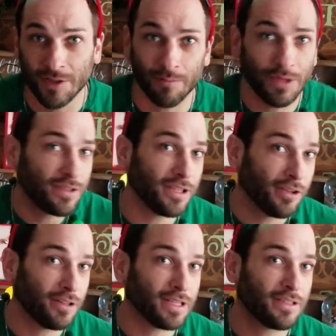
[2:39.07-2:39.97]
the music
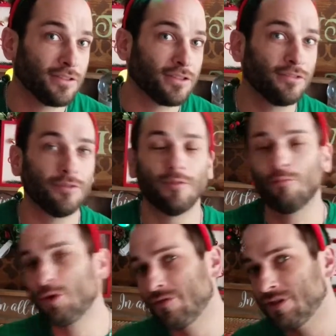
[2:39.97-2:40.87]
you listen to, the
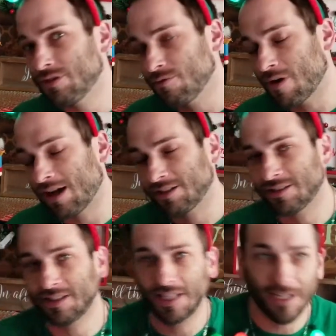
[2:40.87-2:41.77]
movies you watch,
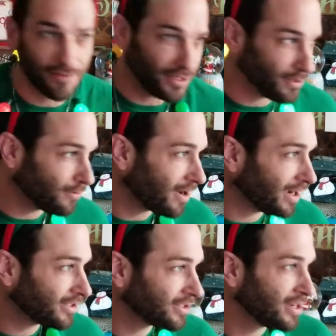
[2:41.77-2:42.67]
the TV you
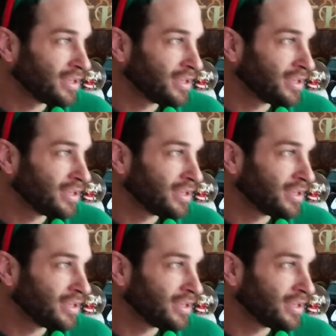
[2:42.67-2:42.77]
watch,